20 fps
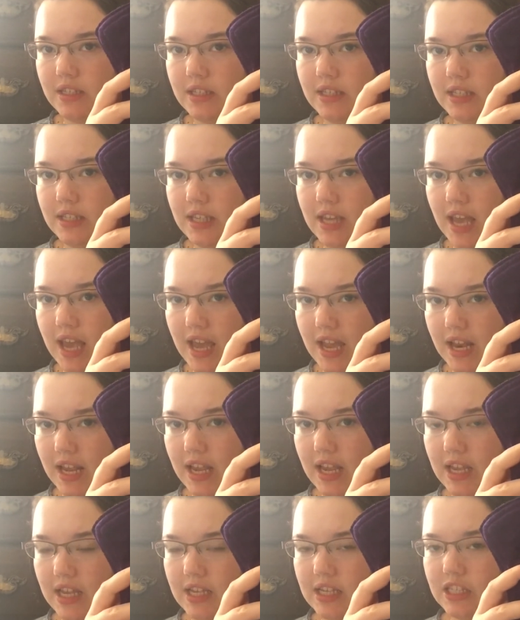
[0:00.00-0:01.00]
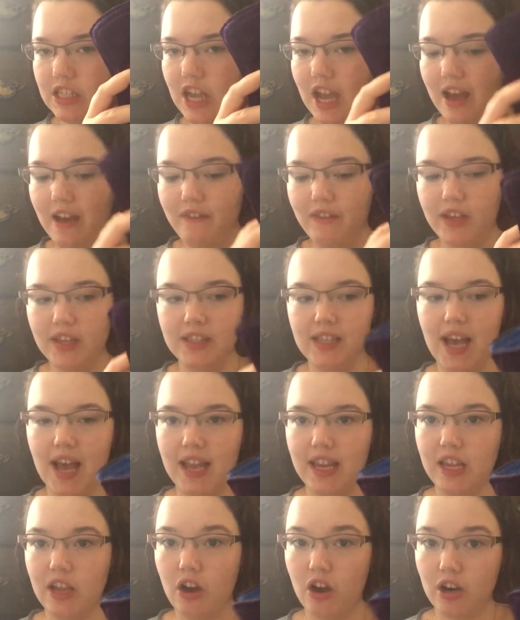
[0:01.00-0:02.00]
10-inch heavies,
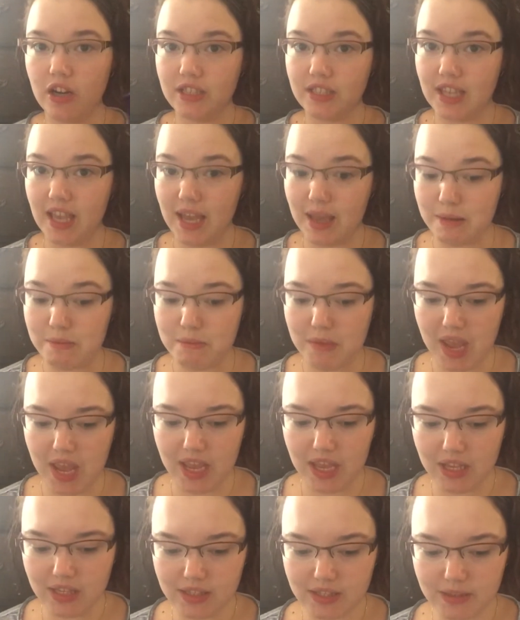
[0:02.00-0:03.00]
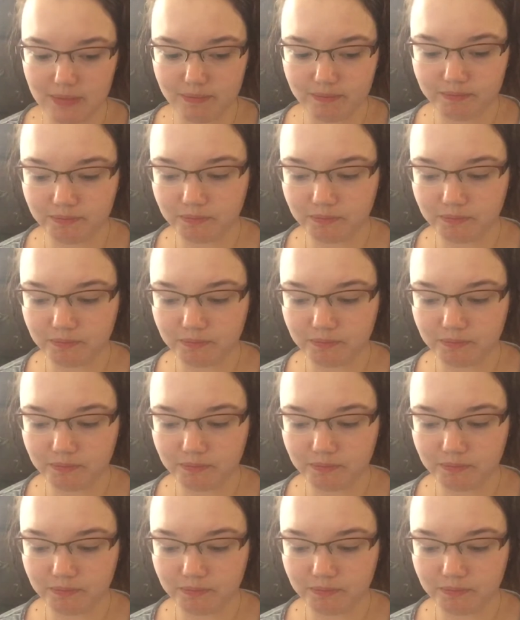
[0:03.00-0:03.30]
Heidi Hearts Handmades.